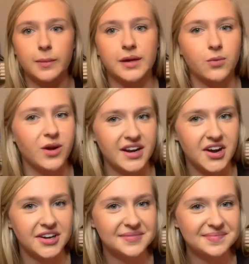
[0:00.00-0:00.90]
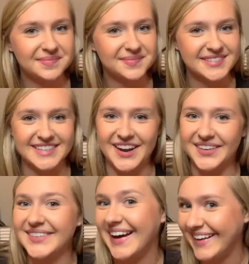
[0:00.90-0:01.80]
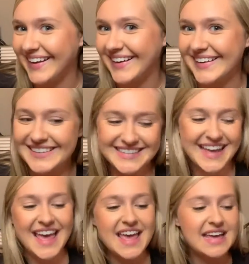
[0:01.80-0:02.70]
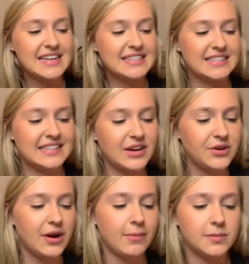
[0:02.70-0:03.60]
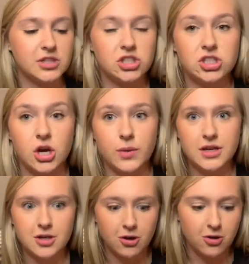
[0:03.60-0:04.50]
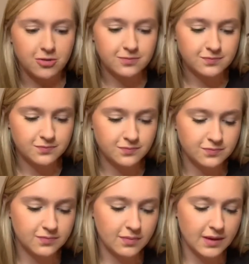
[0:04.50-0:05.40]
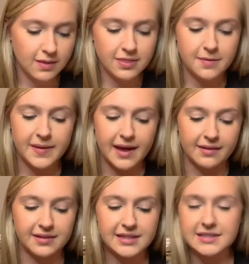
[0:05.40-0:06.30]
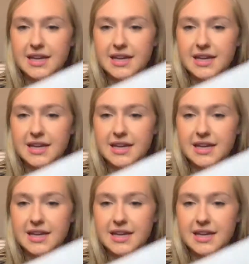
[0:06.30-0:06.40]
I mean, why not? So I got it. So I'm gonna be showing y'all the palette.